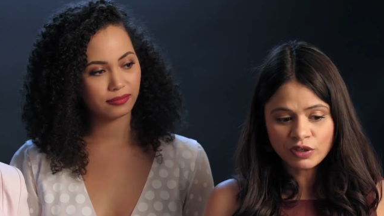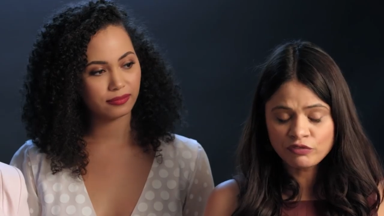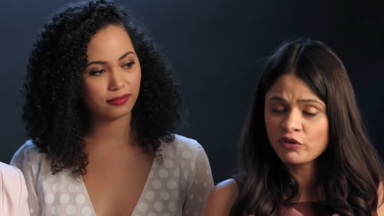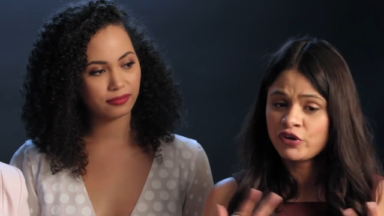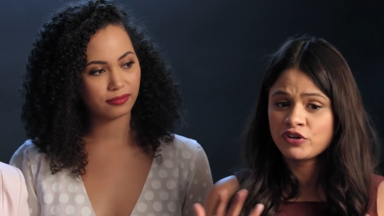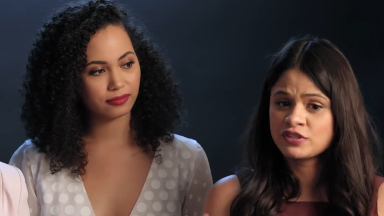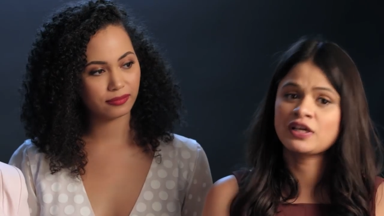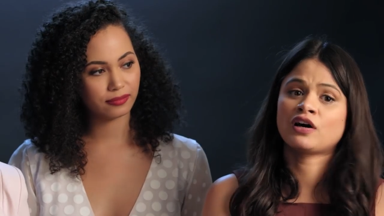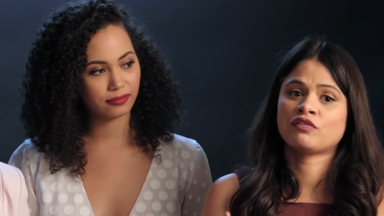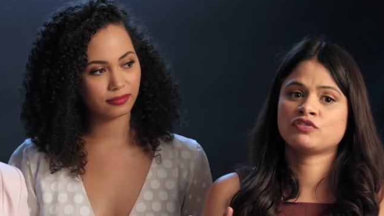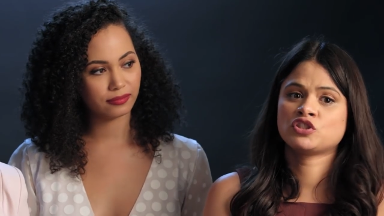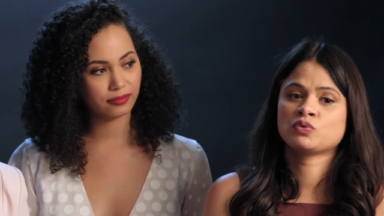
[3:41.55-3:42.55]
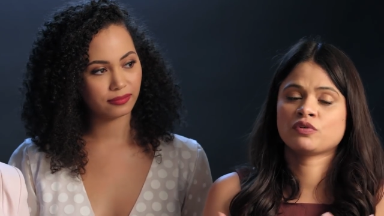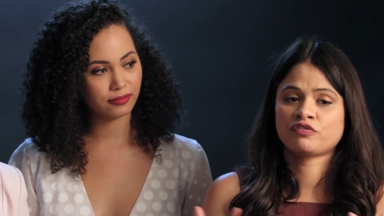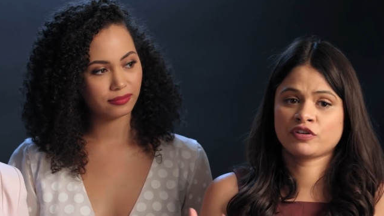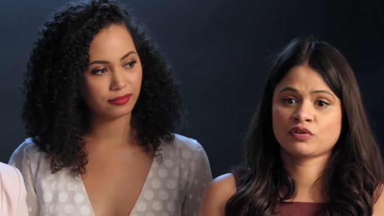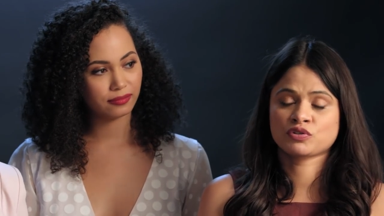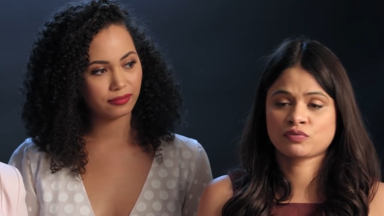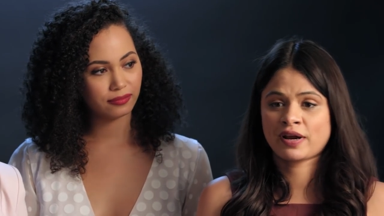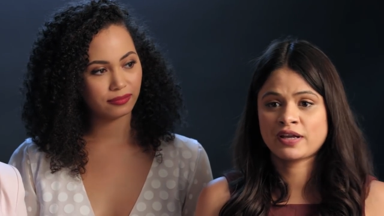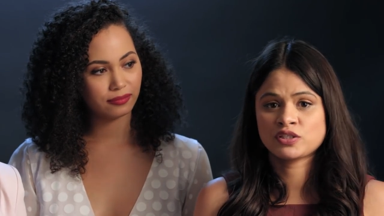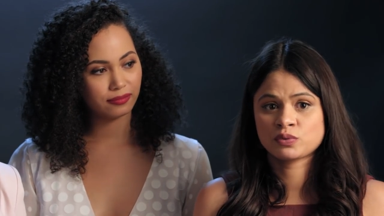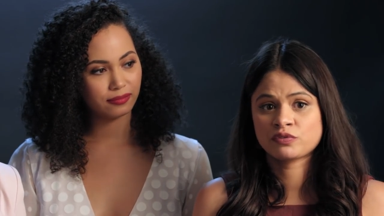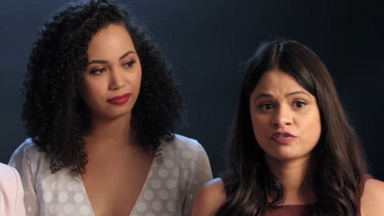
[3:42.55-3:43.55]
Speaker 1: for yourself, do what feels
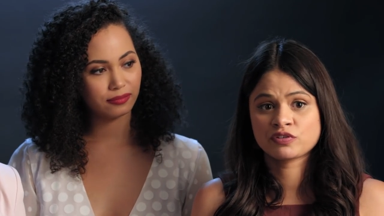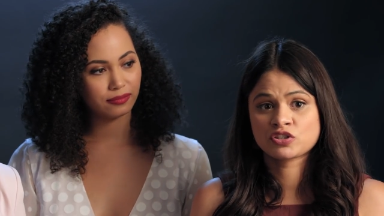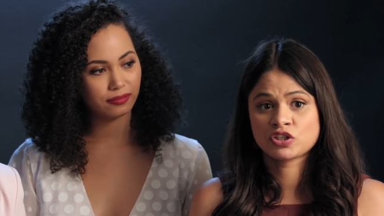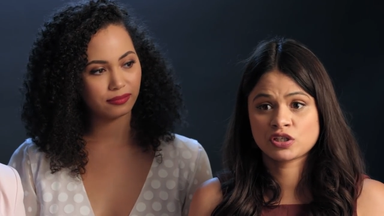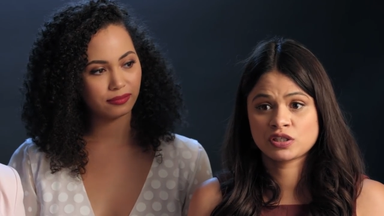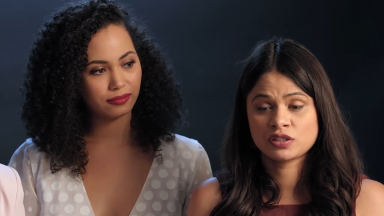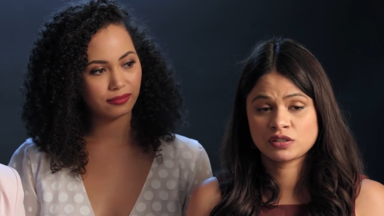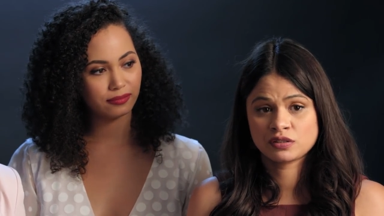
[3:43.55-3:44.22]
right, do what feels good.